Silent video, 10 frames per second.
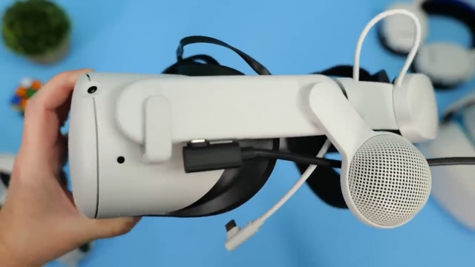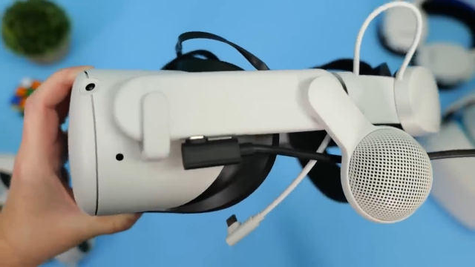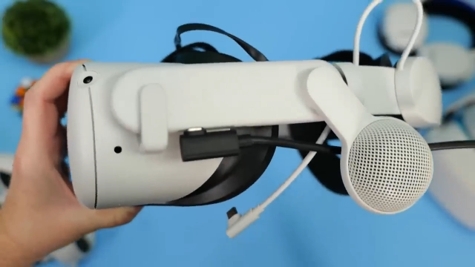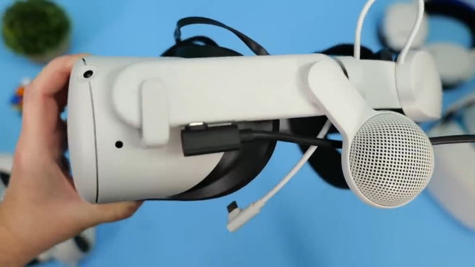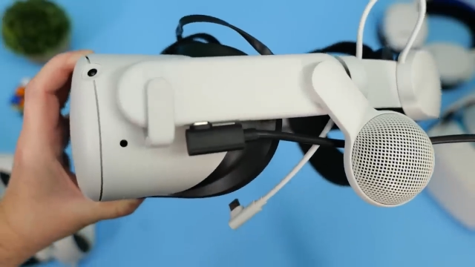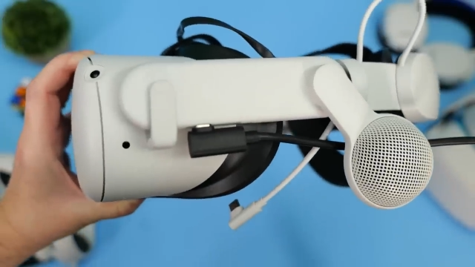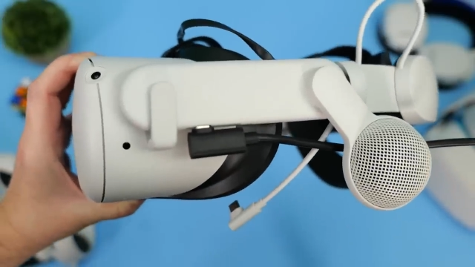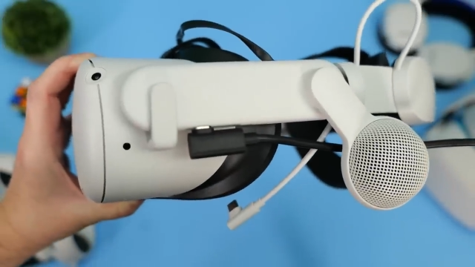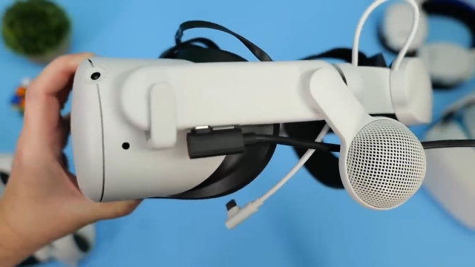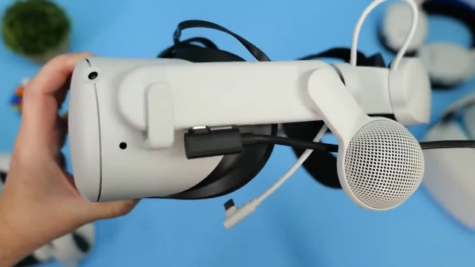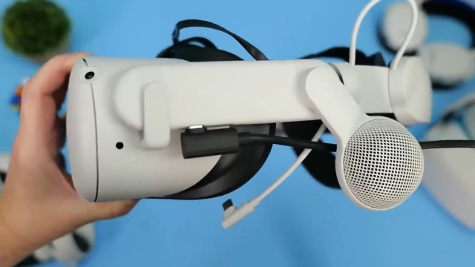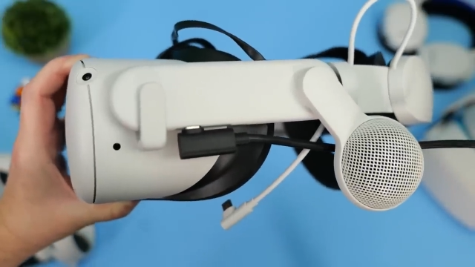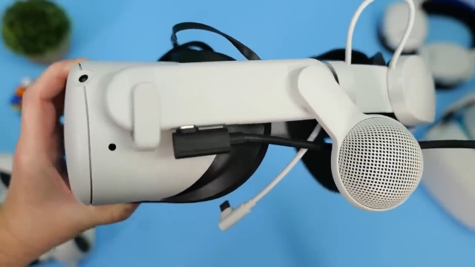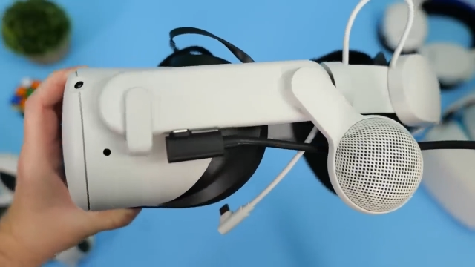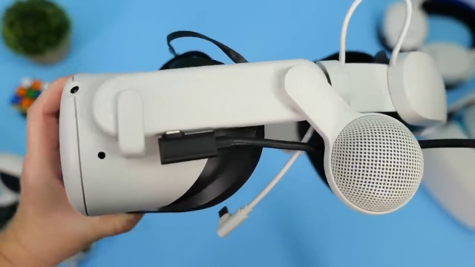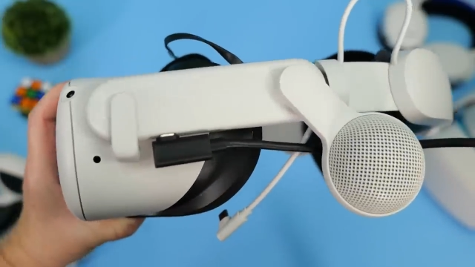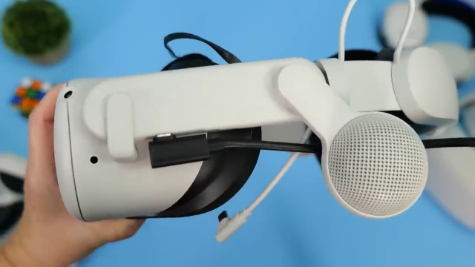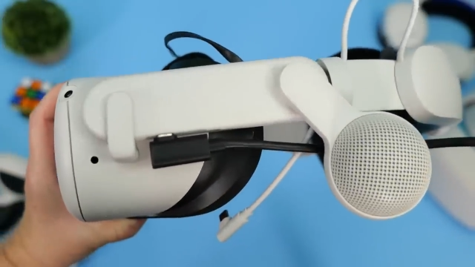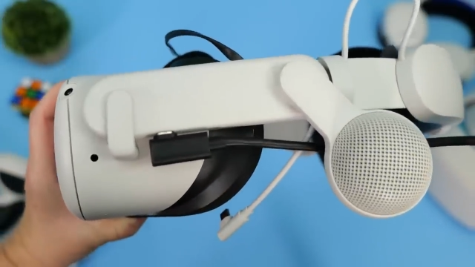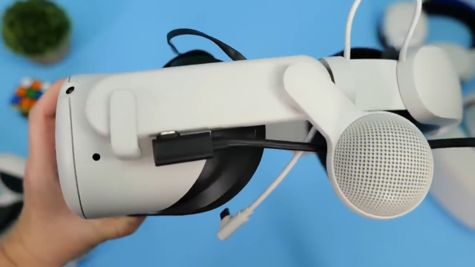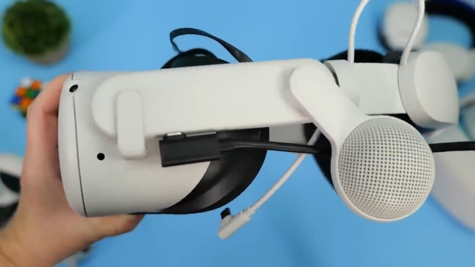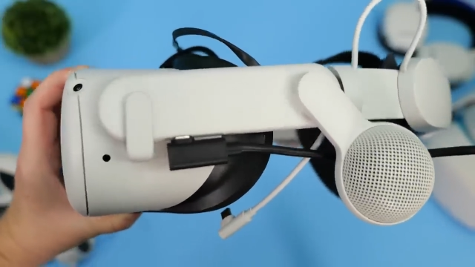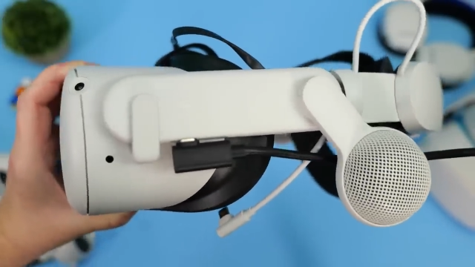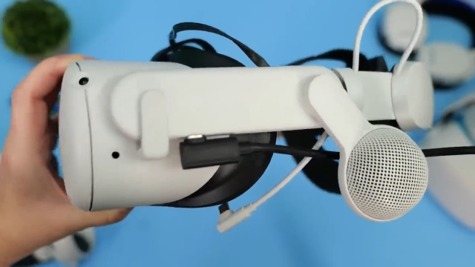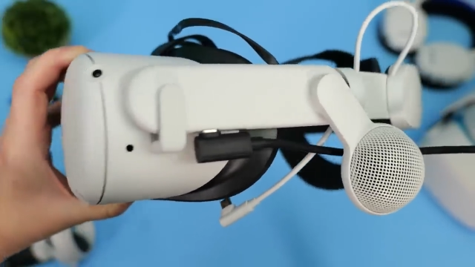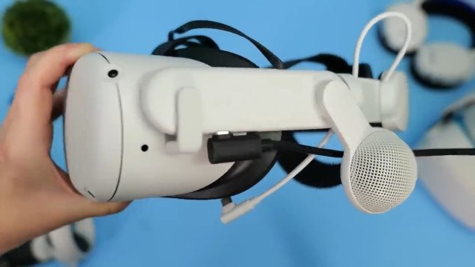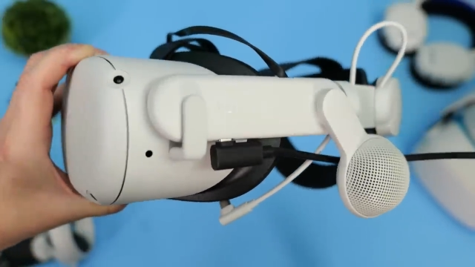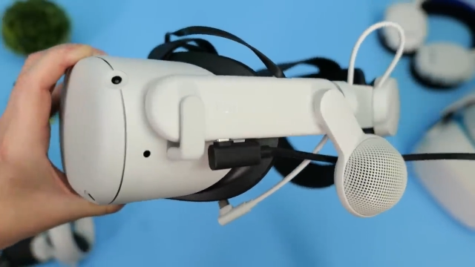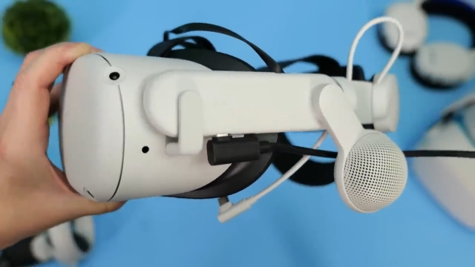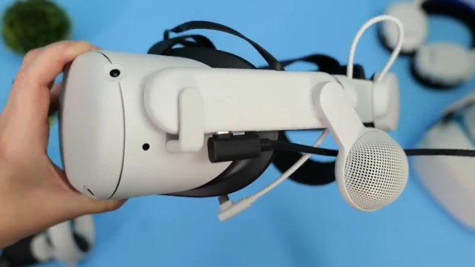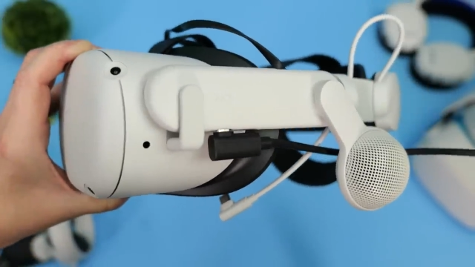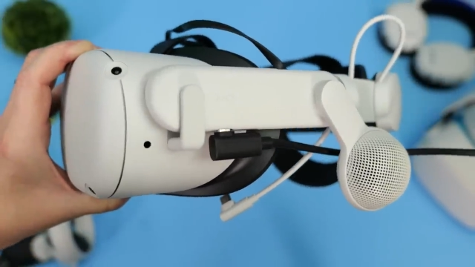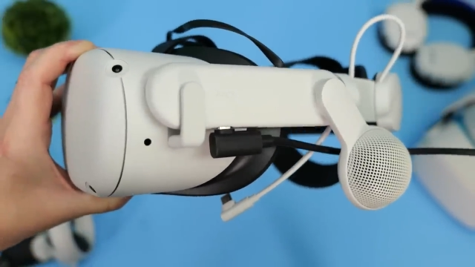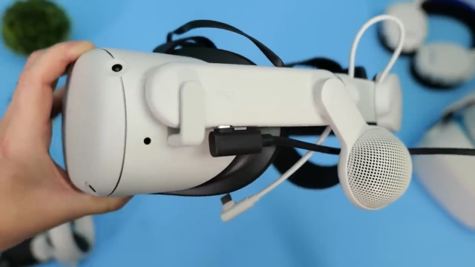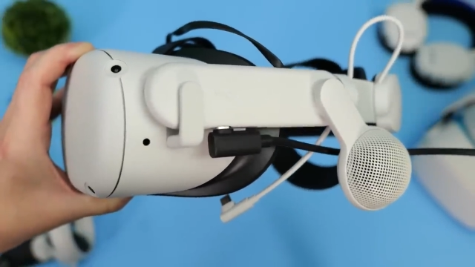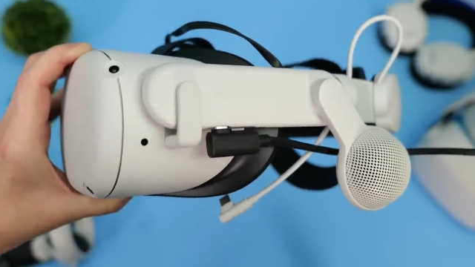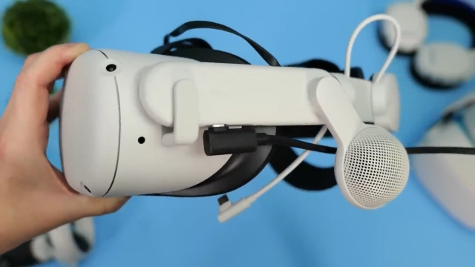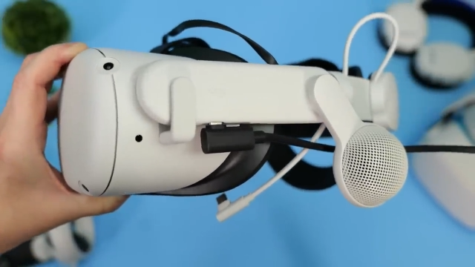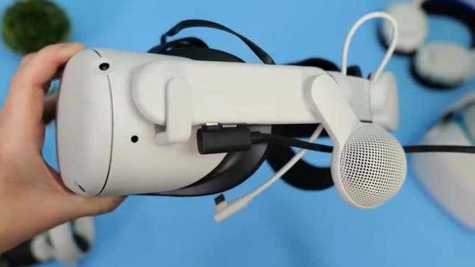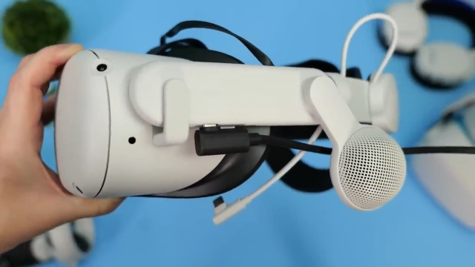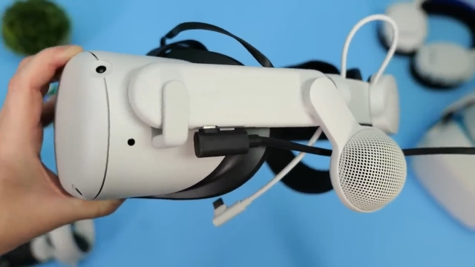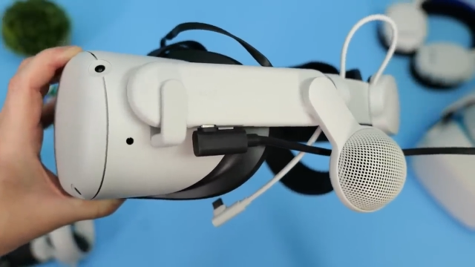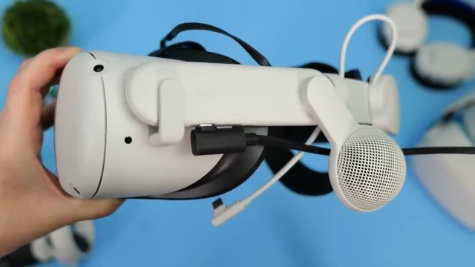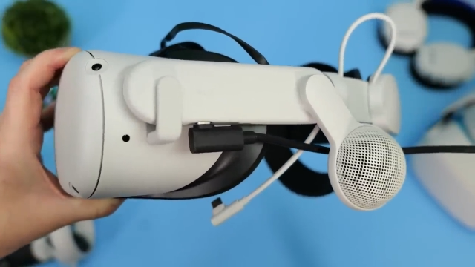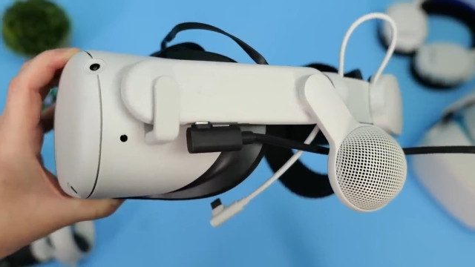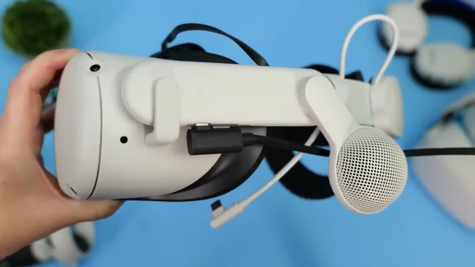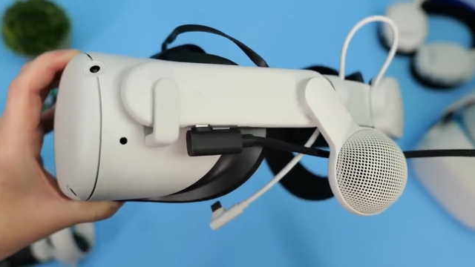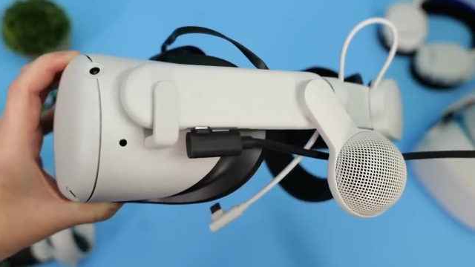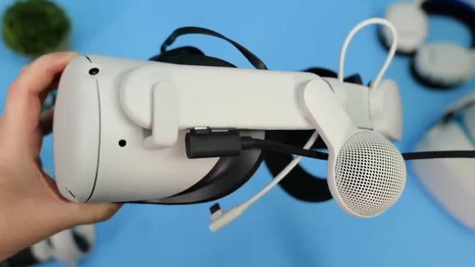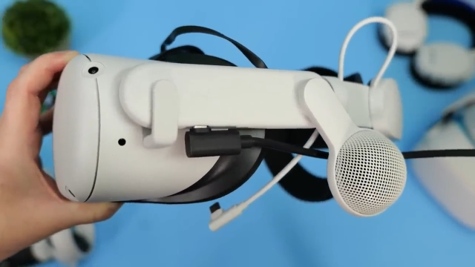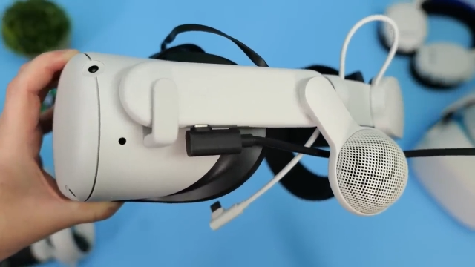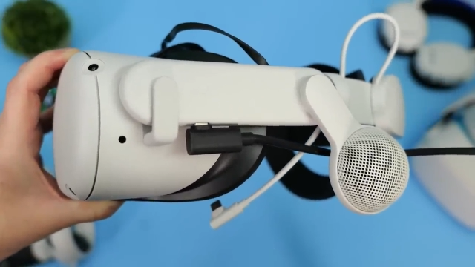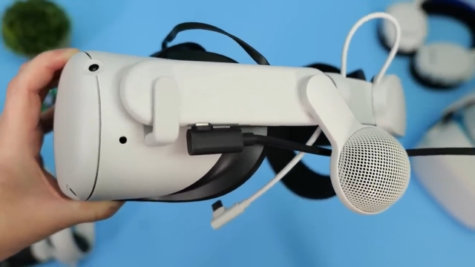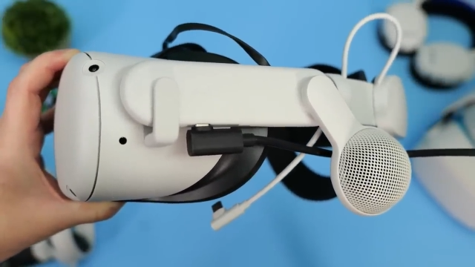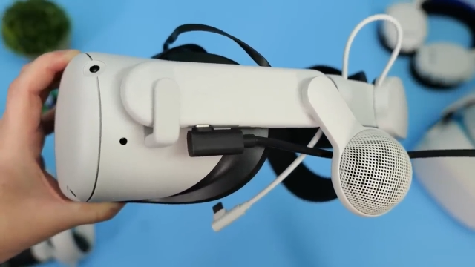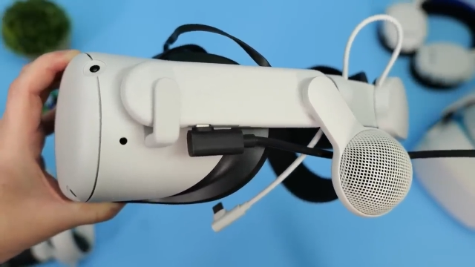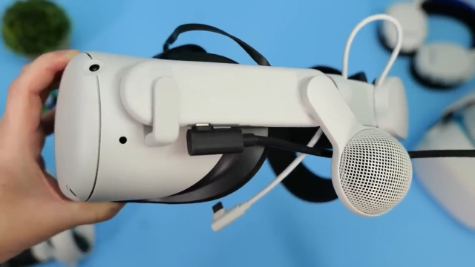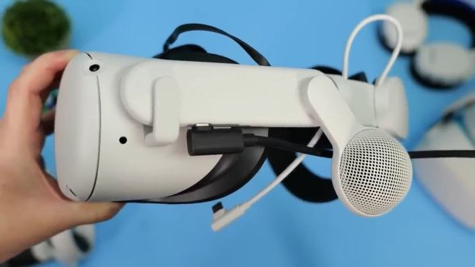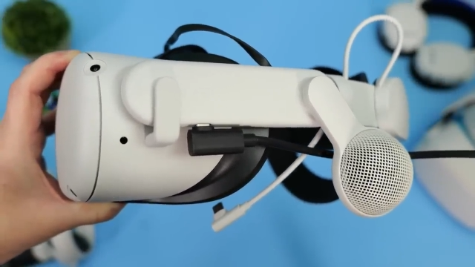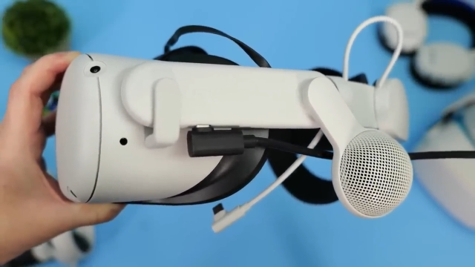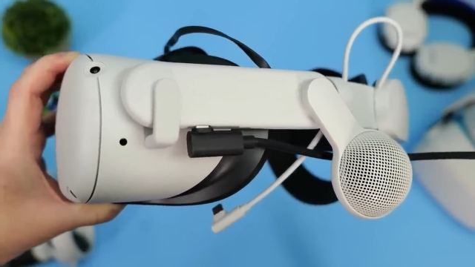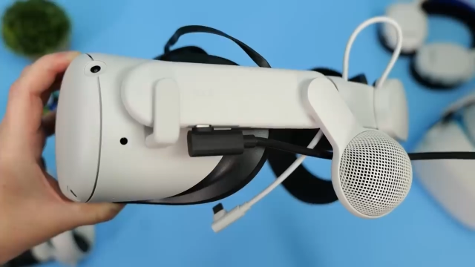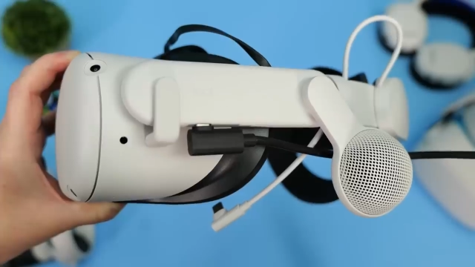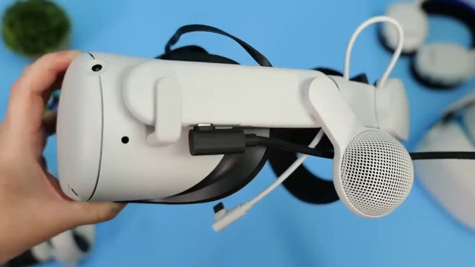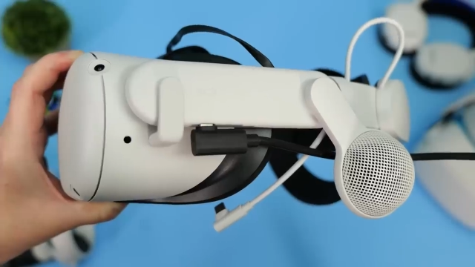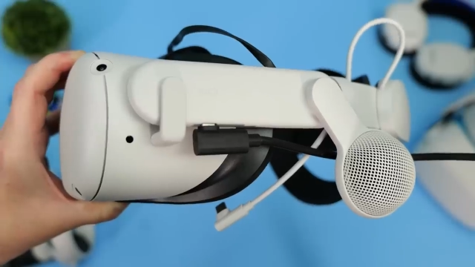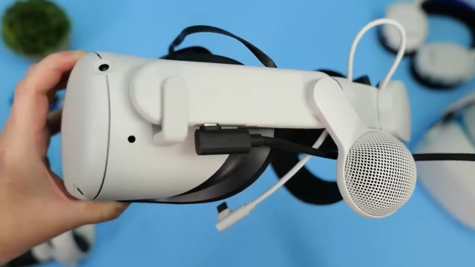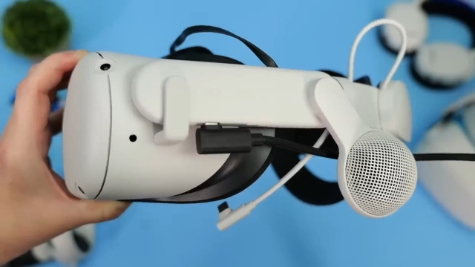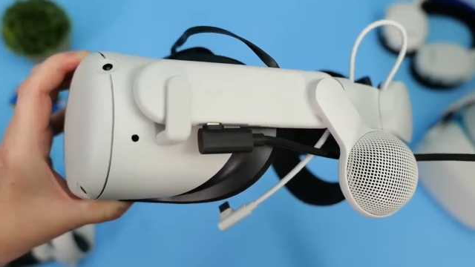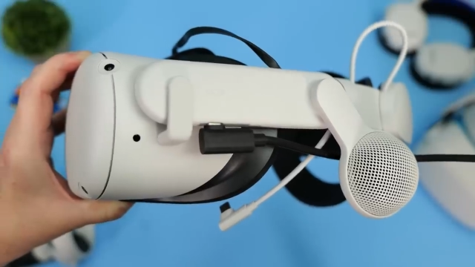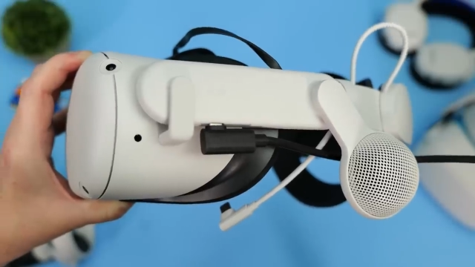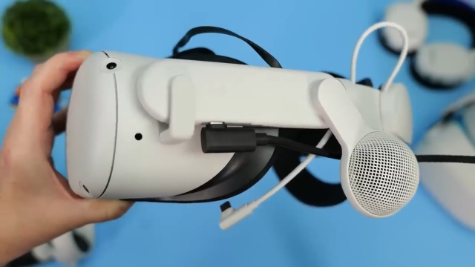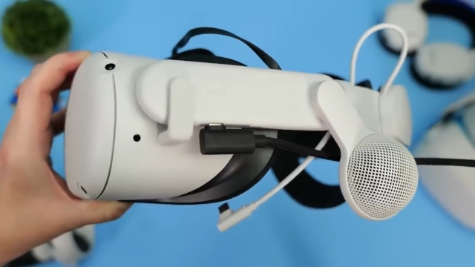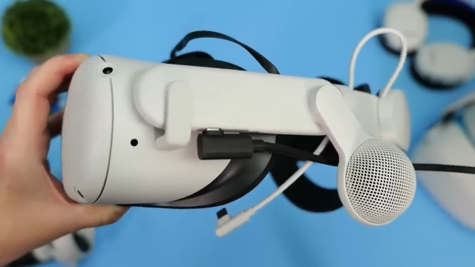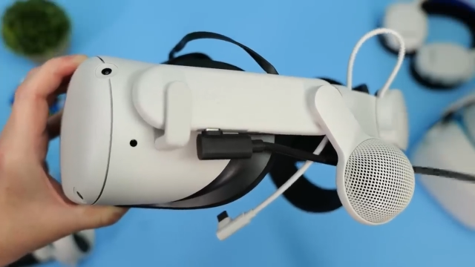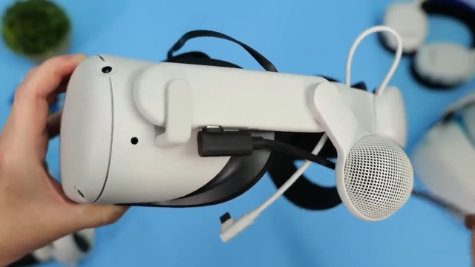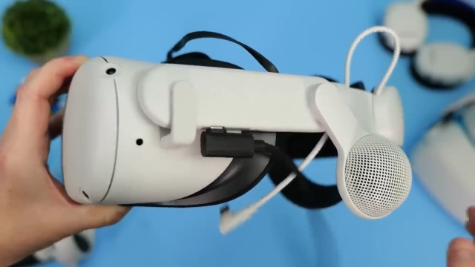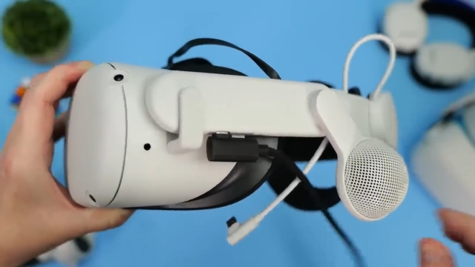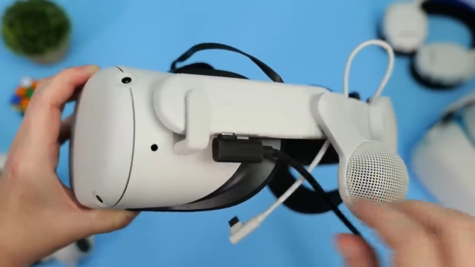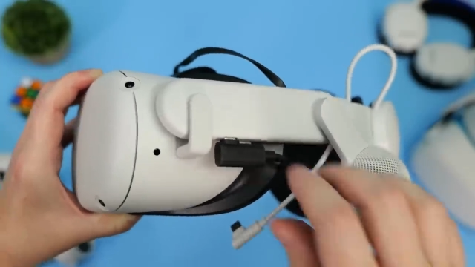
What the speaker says: No face is visible, so there are no lips to read.